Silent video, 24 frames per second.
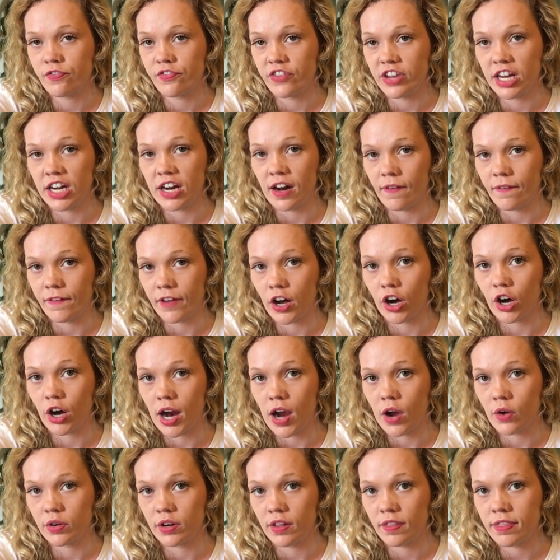feet on the
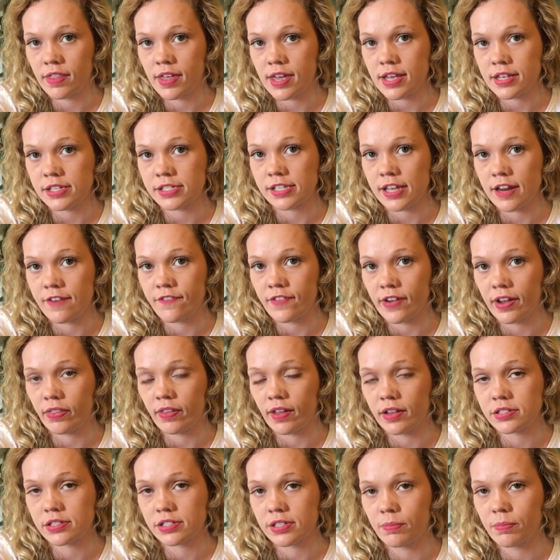ground in this and find
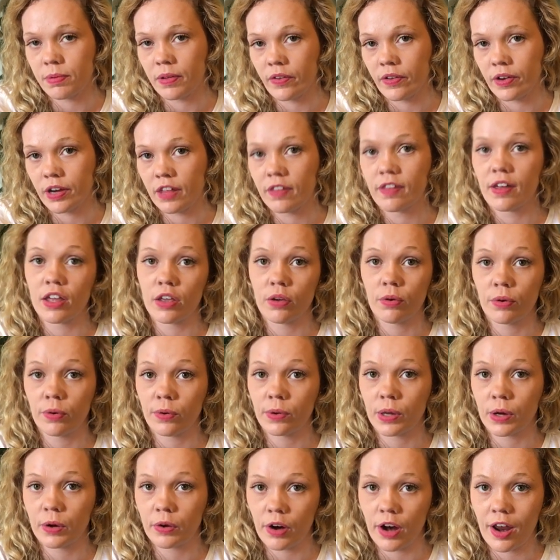that stability that you
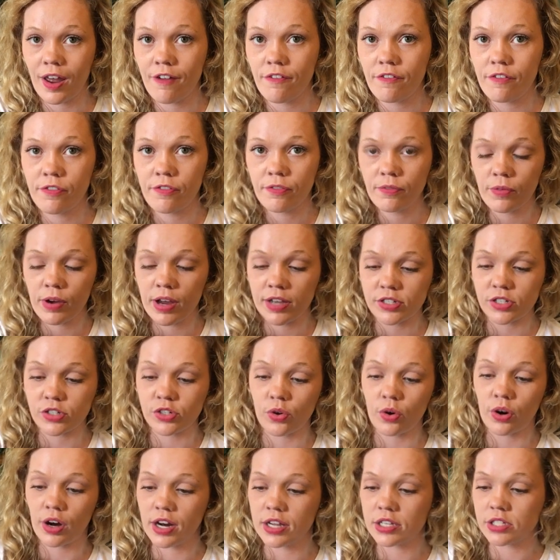really crave as a
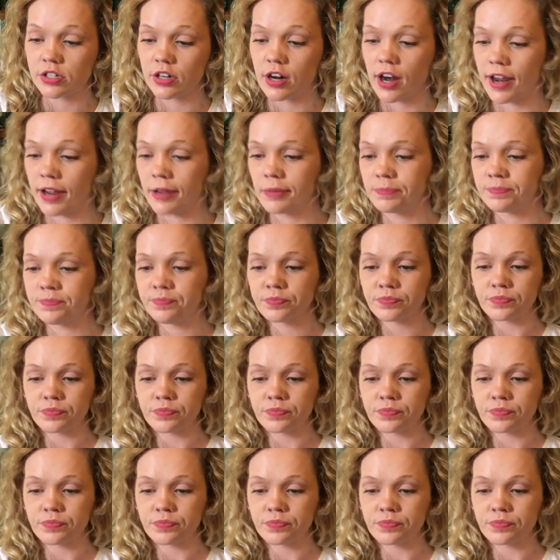Taurus, right?